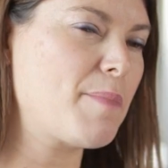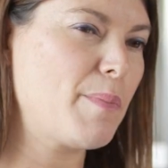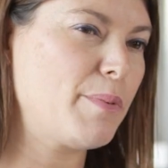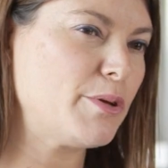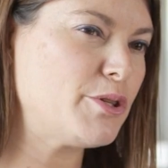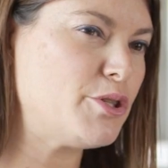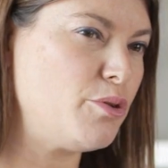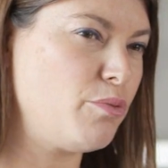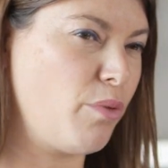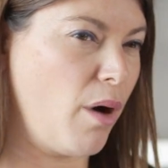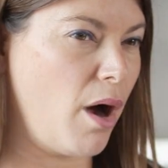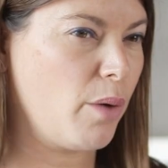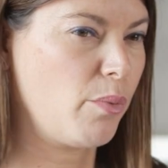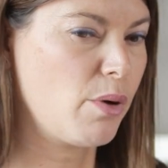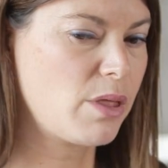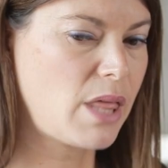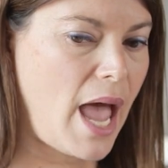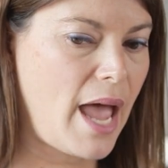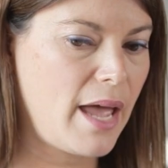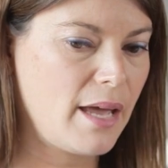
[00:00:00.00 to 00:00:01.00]
people do wrong
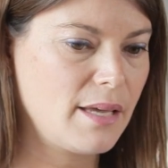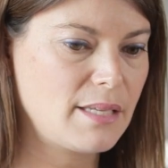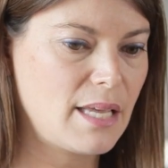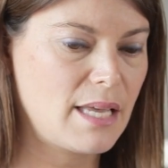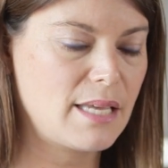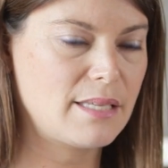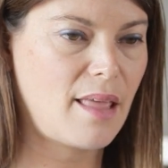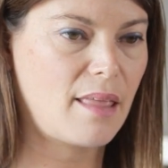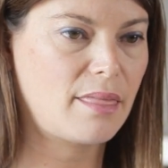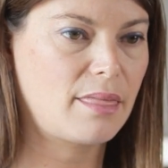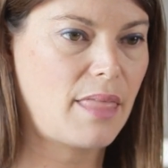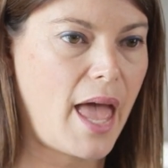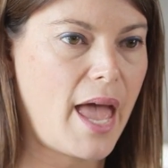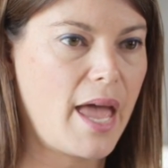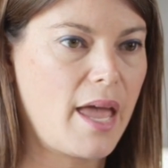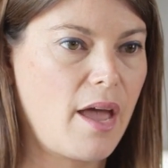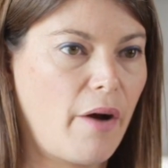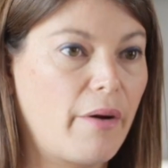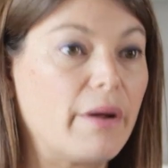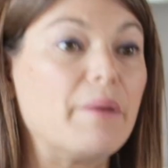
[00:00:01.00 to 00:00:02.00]
with eggs is that
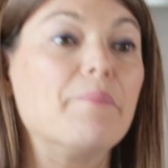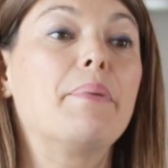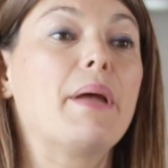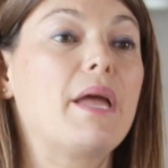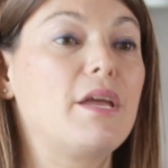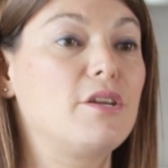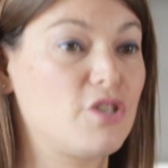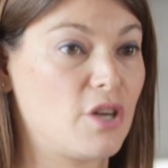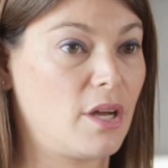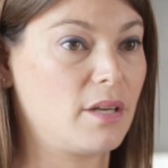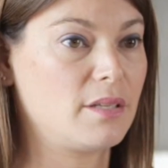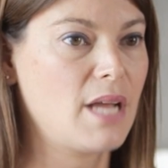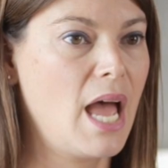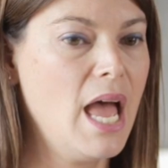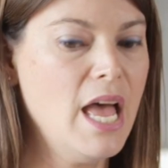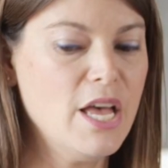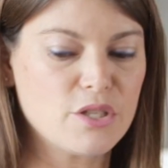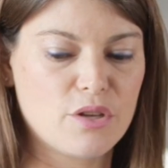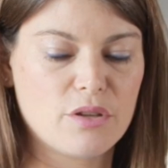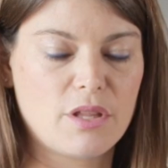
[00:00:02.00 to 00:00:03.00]
they are impatient.
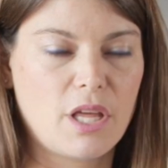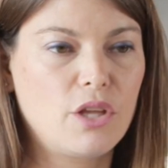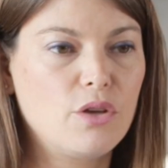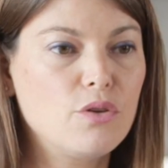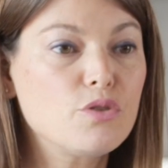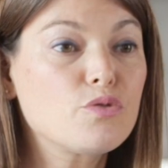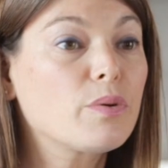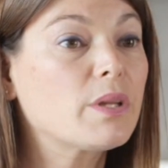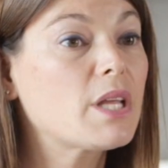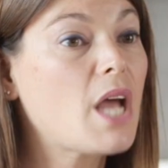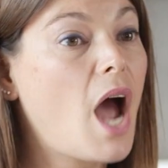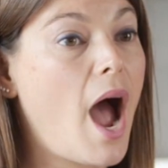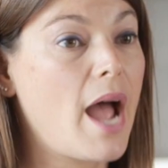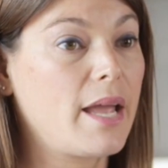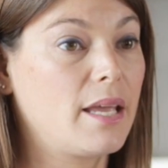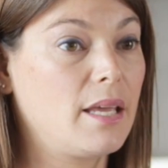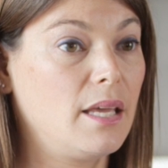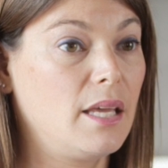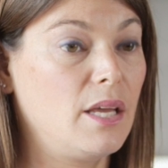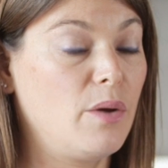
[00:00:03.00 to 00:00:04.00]
So they use really
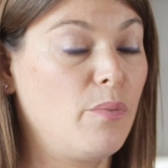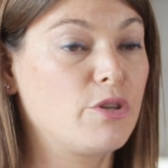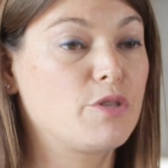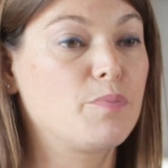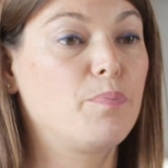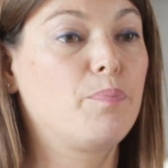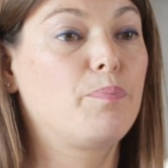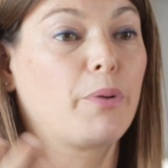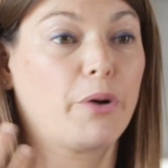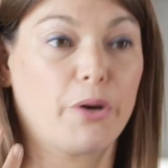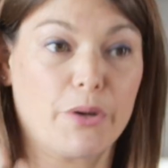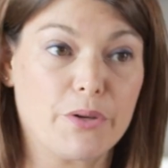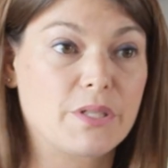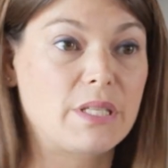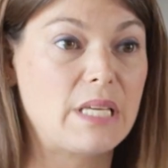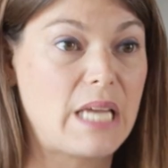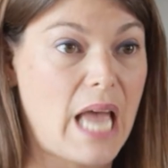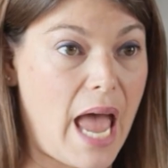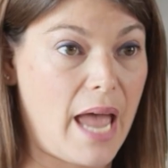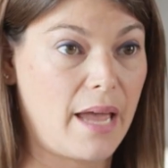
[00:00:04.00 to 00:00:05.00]
high heat, which burns
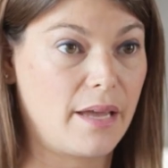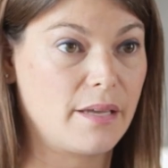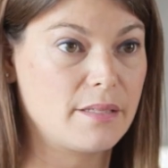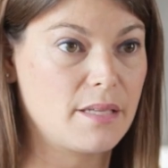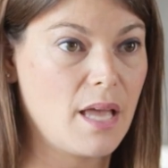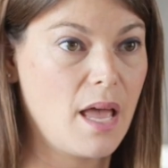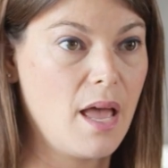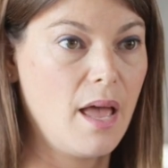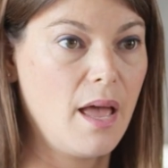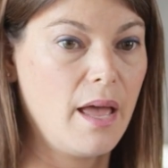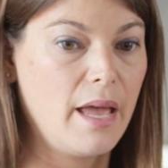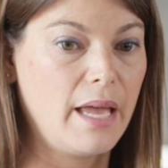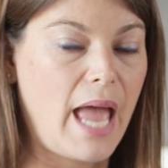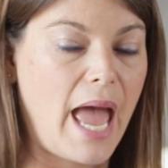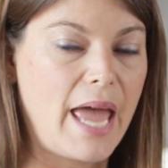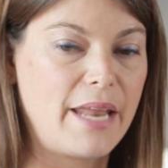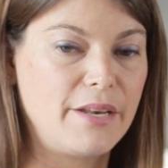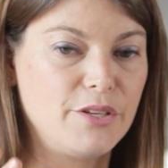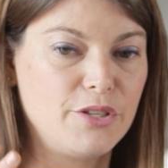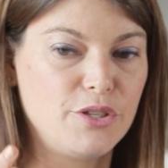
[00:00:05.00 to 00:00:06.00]
the eggs,
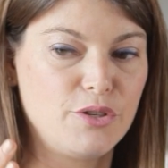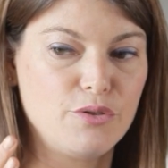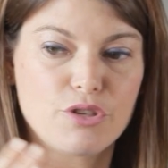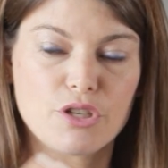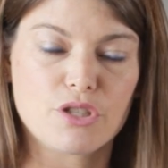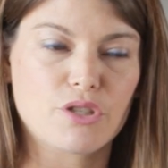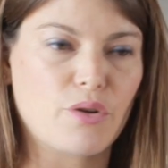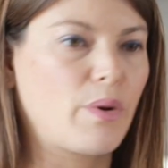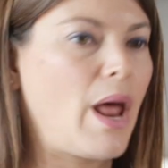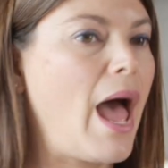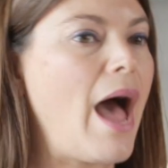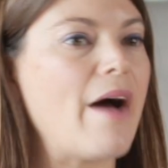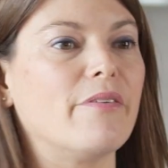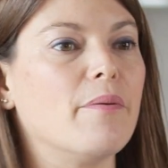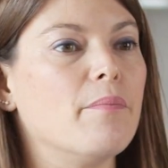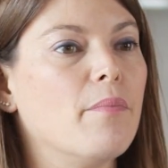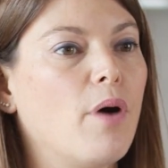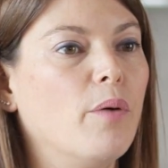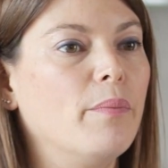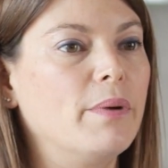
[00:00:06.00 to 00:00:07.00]
and you just don't have
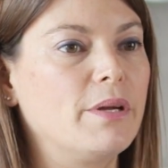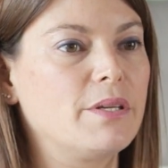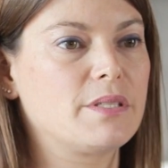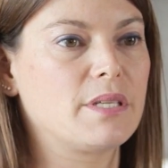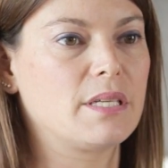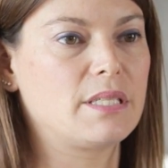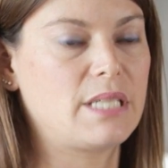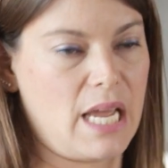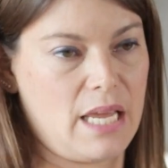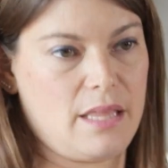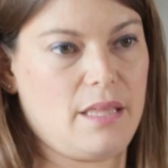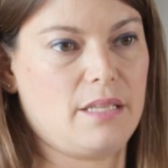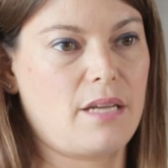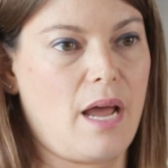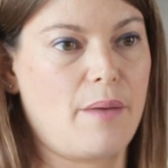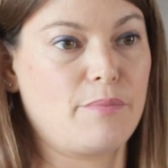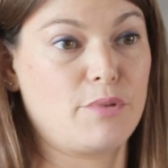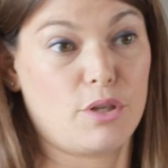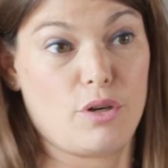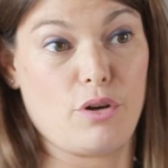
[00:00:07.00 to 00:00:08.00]
a moment to take the
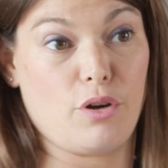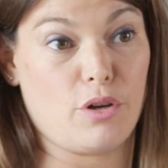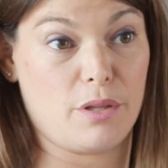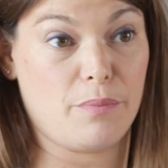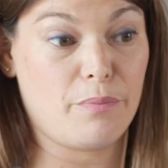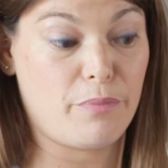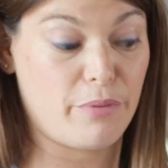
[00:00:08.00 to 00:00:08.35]
time to cook them